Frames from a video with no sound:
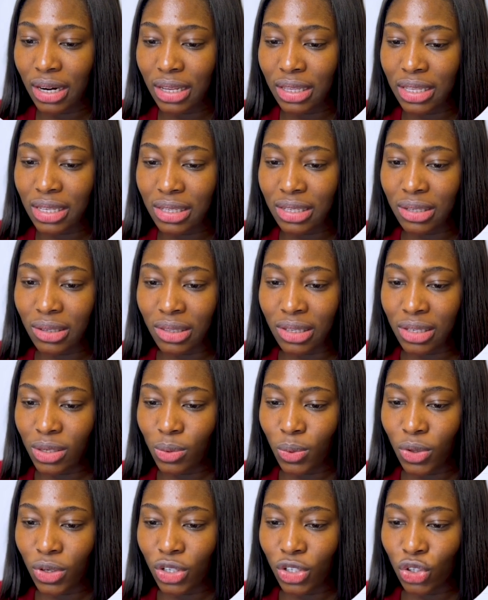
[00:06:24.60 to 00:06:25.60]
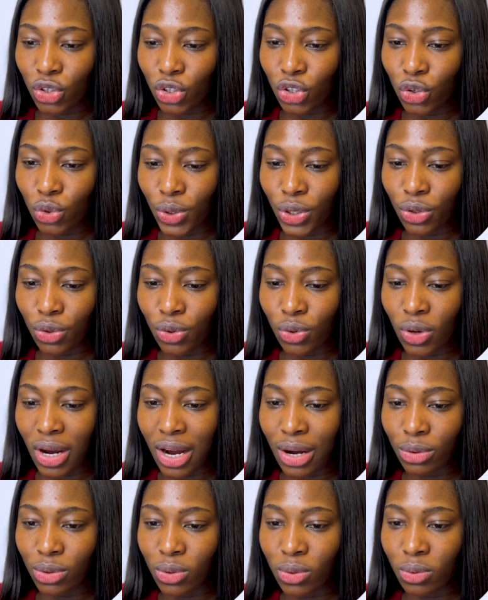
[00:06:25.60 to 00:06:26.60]
this one is just showing you
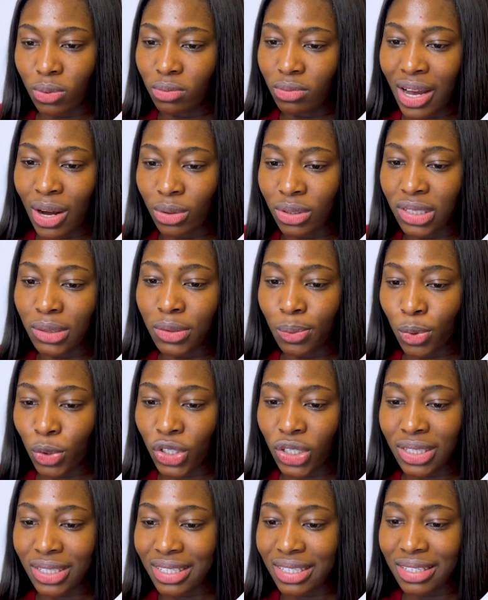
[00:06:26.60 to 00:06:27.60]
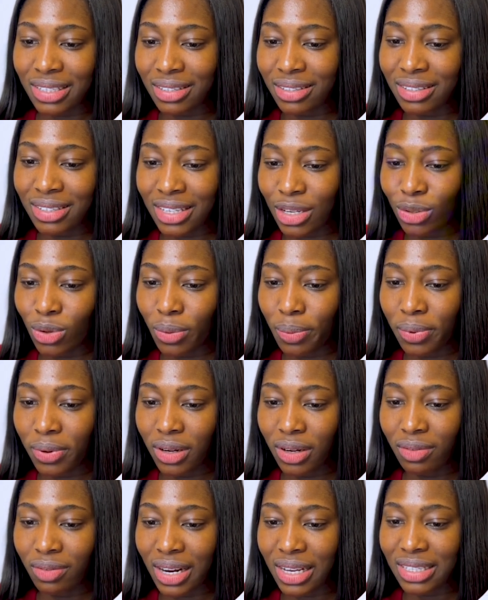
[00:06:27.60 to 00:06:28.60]
how this budget is set up.
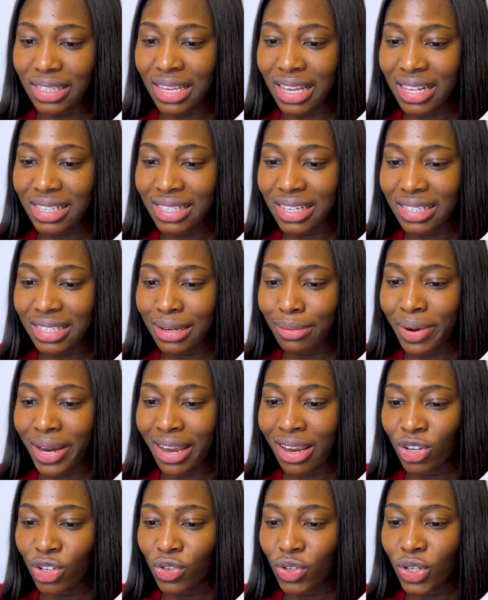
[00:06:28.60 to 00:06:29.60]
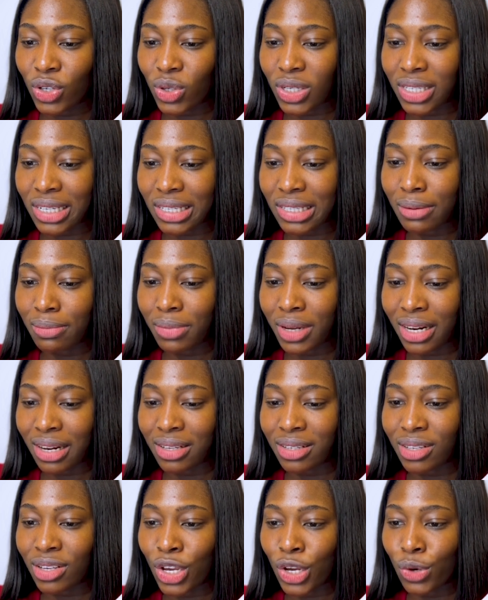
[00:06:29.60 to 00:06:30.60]
Right, get started by entering your starting
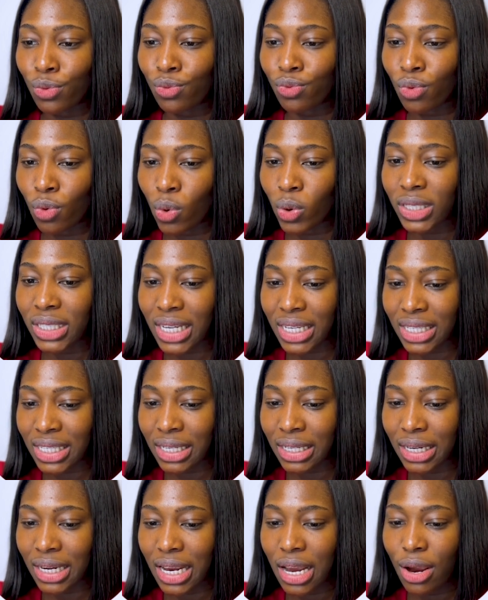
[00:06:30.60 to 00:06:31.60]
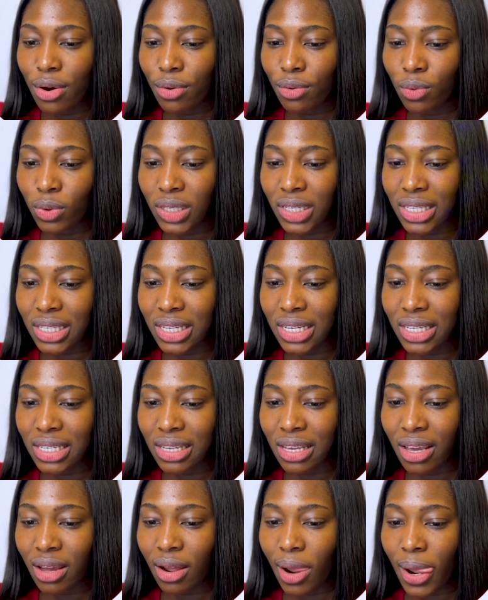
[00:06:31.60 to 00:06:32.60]
balance in row 13. Row 13 is
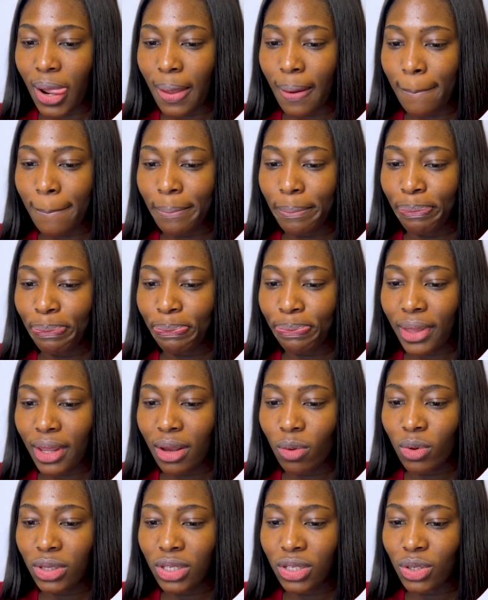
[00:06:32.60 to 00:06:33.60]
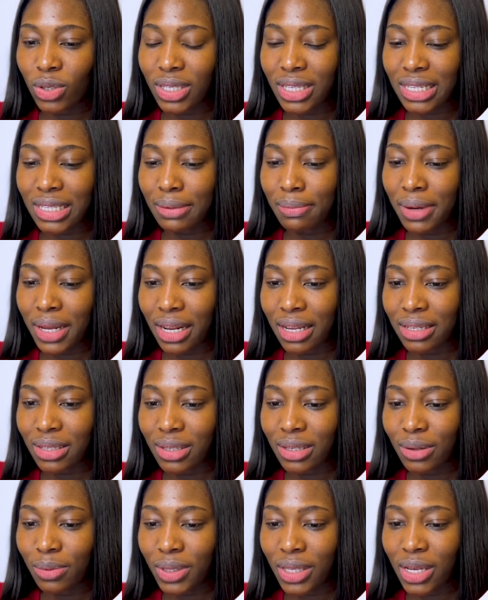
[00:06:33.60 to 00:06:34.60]
here. What is your starting
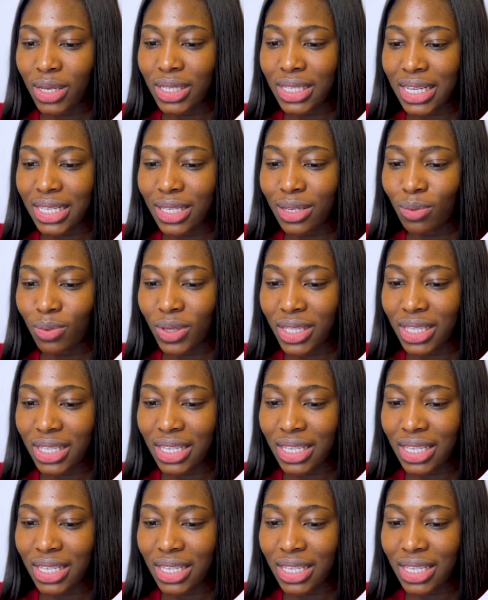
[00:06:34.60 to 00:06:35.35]
balance? What are you starting with?